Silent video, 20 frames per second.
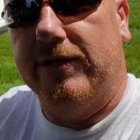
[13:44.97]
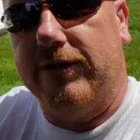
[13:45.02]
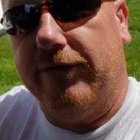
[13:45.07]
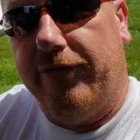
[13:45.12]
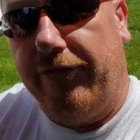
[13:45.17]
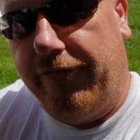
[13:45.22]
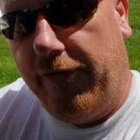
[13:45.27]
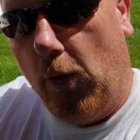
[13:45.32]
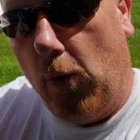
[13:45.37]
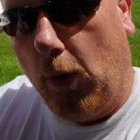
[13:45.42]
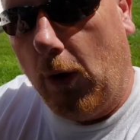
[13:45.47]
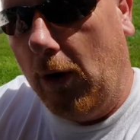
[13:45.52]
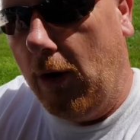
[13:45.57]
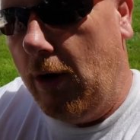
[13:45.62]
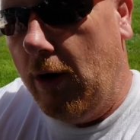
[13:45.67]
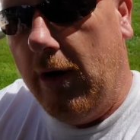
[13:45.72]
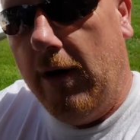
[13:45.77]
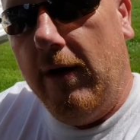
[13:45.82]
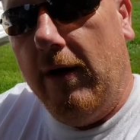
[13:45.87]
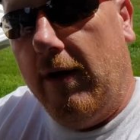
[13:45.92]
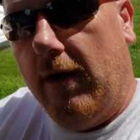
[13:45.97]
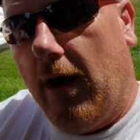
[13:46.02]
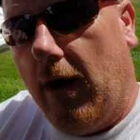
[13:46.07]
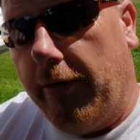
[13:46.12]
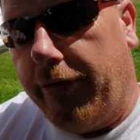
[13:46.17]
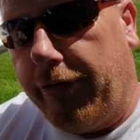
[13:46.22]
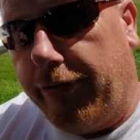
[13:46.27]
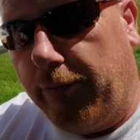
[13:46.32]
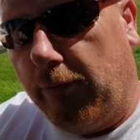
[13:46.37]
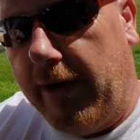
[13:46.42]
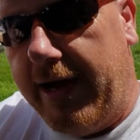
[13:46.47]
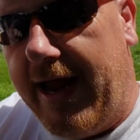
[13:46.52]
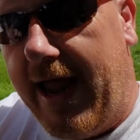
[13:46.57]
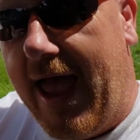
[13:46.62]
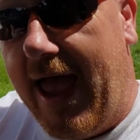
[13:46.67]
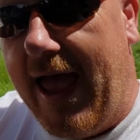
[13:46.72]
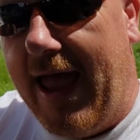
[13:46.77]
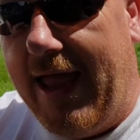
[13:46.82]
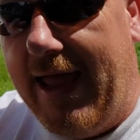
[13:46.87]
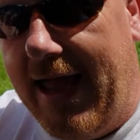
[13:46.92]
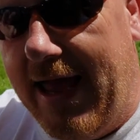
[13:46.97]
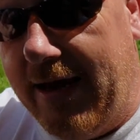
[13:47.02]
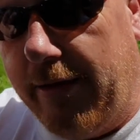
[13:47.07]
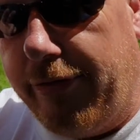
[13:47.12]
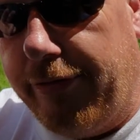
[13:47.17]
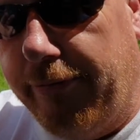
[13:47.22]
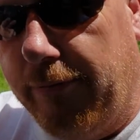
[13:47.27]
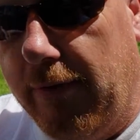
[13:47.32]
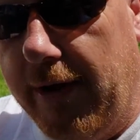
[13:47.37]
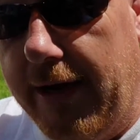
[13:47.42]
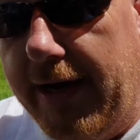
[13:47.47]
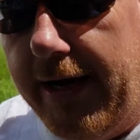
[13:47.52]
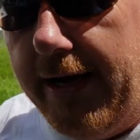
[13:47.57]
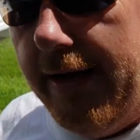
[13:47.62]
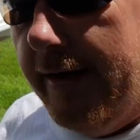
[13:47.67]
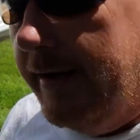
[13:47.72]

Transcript: as a 4, a 3A, and a 3.